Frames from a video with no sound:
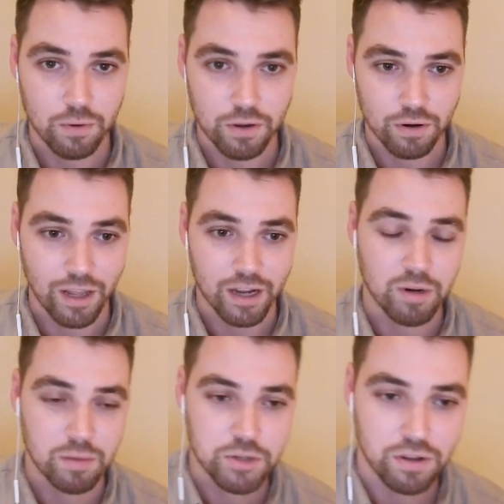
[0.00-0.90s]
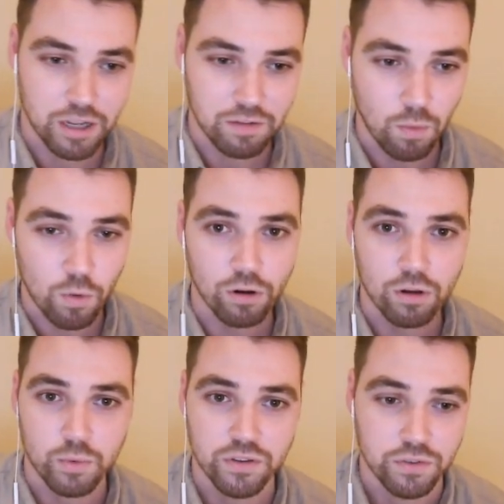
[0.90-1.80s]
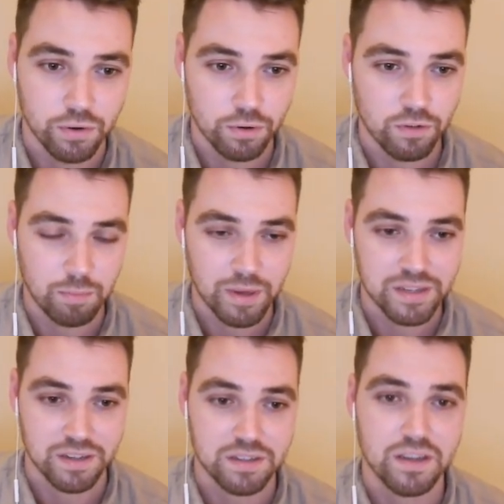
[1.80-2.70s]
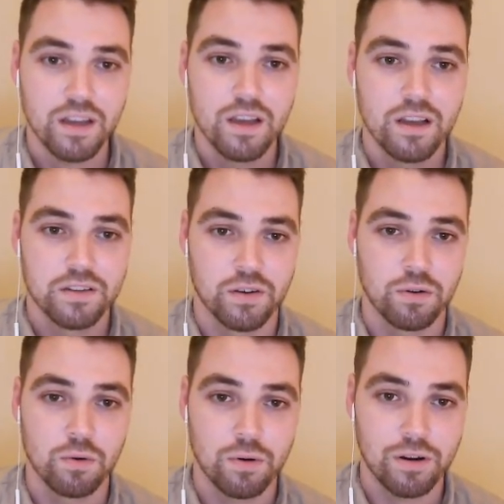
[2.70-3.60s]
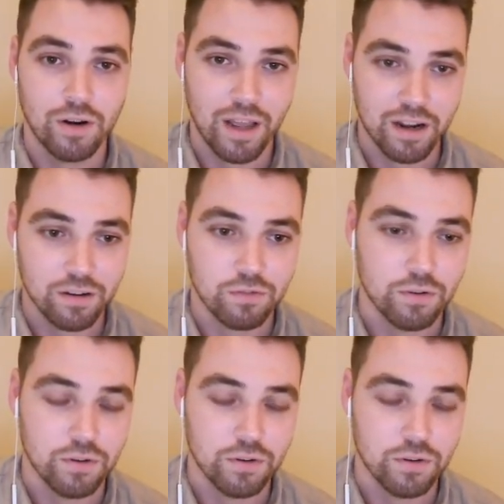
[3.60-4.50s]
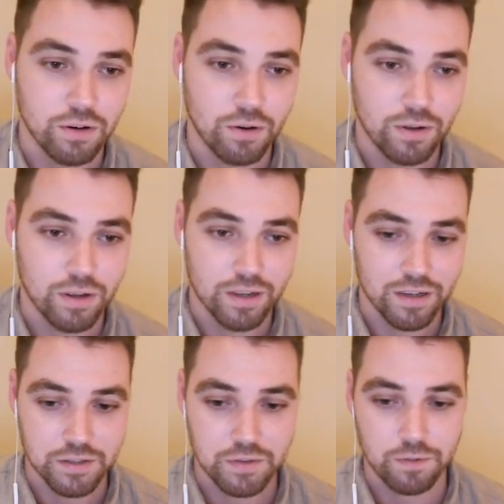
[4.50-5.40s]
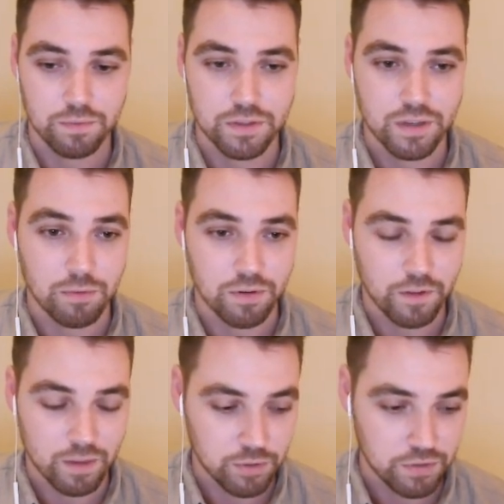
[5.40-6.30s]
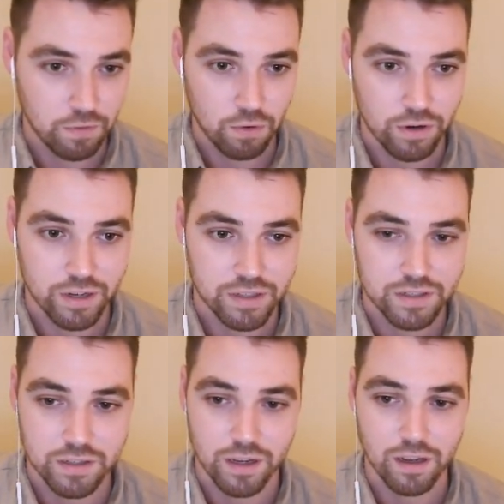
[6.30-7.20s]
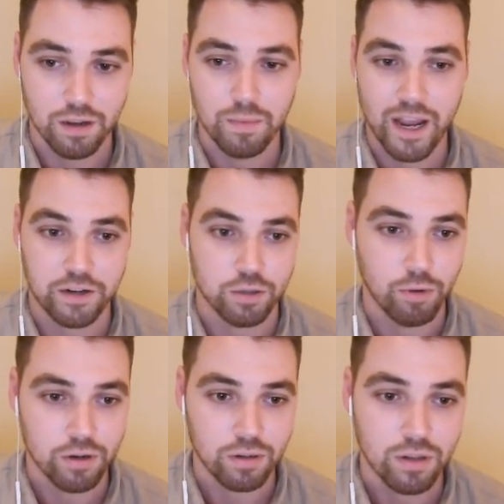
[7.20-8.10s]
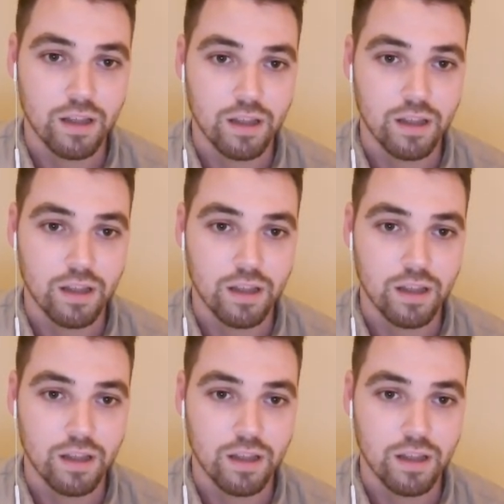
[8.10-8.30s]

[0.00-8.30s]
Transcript: with Erlang, but I'm just going to give a whirlwind tour of the basics. So Erlang, of course, is famous for its actor model,